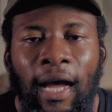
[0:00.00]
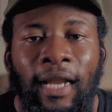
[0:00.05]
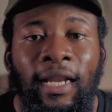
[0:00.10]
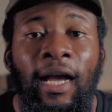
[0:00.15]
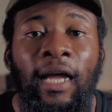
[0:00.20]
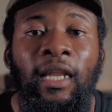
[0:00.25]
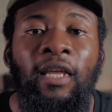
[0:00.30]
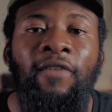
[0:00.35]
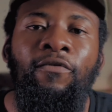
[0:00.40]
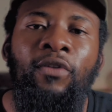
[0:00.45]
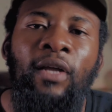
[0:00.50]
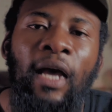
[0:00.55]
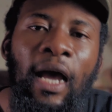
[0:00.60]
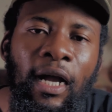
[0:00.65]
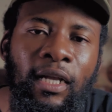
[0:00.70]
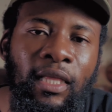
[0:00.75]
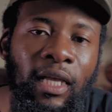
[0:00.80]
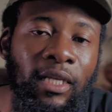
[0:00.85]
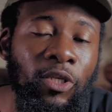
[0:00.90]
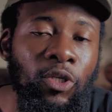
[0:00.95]
and can even
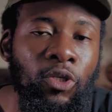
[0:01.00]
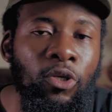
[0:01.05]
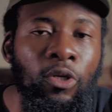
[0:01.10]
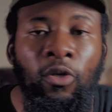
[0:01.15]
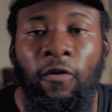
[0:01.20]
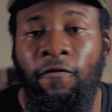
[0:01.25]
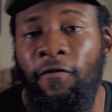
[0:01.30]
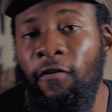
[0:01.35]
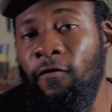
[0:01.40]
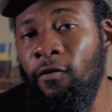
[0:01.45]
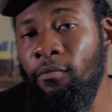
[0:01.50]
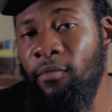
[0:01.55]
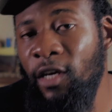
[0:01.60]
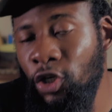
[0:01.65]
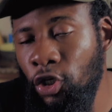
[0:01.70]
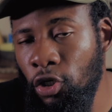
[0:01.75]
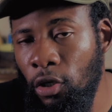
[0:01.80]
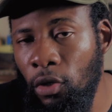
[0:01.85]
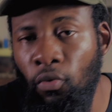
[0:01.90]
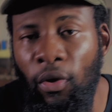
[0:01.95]
act as a source of
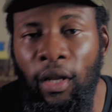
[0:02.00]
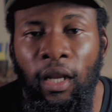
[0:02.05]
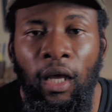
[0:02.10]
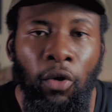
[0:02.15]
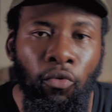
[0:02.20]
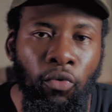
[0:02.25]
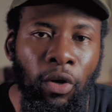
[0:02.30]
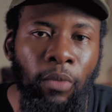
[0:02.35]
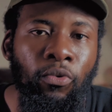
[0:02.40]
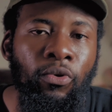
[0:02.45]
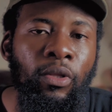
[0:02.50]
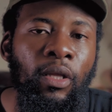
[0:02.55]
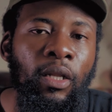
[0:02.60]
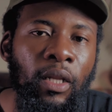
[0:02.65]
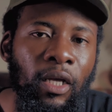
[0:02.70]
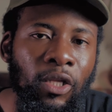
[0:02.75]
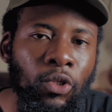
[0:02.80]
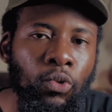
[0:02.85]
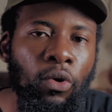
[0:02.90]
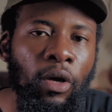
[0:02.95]
information when equipped with a
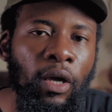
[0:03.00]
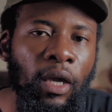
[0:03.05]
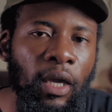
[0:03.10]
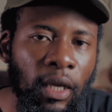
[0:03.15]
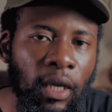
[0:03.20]
network